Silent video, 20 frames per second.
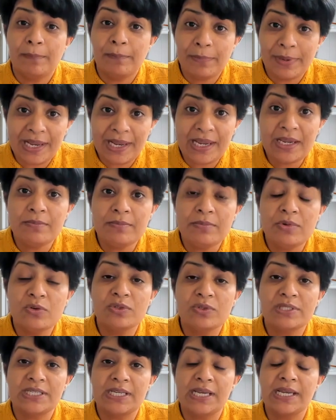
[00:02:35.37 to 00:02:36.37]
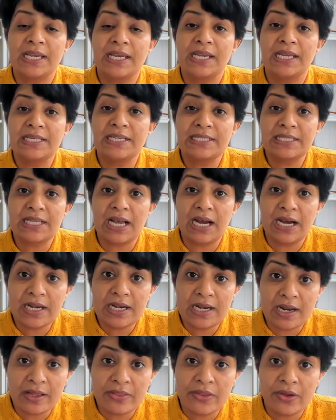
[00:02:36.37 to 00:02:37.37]
Playing music is
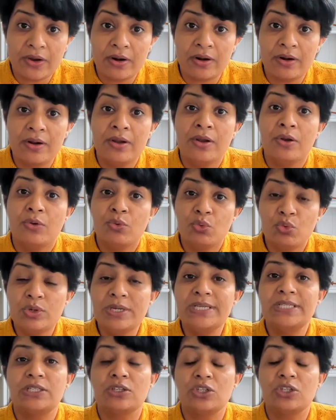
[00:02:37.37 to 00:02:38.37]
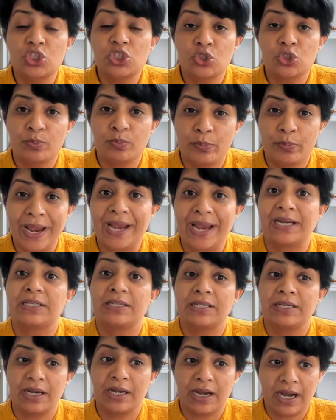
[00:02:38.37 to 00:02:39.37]
another
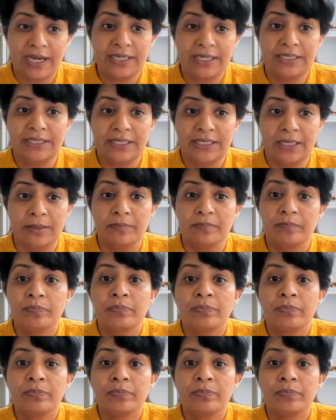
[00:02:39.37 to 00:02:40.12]
research-backed idea.